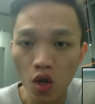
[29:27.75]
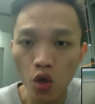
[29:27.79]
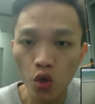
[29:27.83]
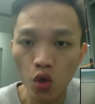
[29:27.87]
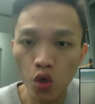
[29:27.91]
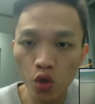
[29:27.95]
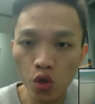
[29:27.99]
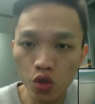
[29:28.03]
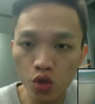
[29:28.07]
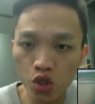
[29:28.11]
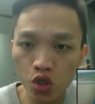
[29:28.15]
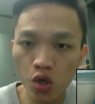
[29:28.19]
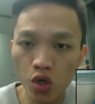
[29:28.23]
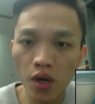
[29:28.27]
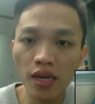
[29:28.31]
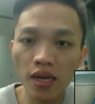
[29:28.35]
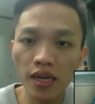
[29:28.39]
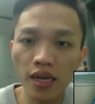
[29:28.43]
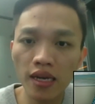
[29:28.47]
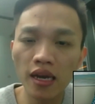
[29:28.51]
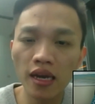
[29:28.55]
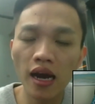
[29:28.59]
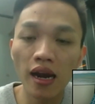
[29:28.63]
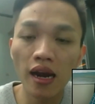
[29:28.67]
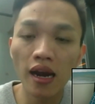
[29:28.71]
You're
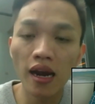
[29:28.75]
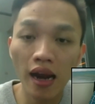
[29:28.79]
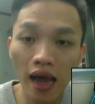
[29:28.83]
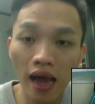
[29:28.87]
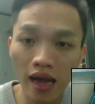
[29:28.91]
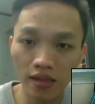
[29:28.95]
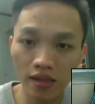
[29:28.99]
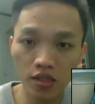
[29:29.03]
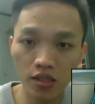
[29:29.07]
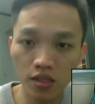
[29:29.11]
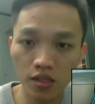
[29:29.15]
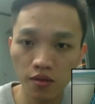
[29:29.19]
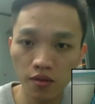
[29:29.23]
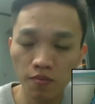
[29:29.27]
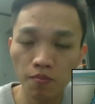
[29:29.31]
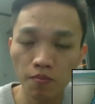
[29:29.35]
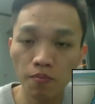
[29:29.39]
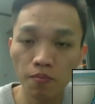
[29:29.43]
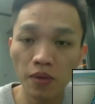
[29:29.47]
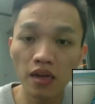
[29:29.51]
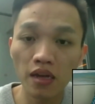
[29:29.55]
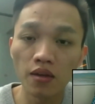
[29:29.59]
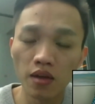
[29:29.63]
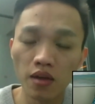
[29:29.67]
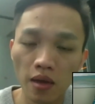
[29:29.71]
trading a lot,
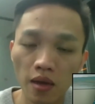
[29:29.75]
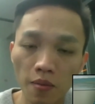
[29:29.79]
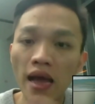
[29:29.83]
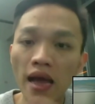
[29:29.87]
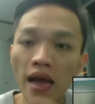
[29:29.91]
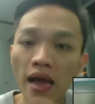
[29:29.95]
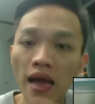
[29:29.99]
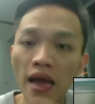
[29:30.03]
but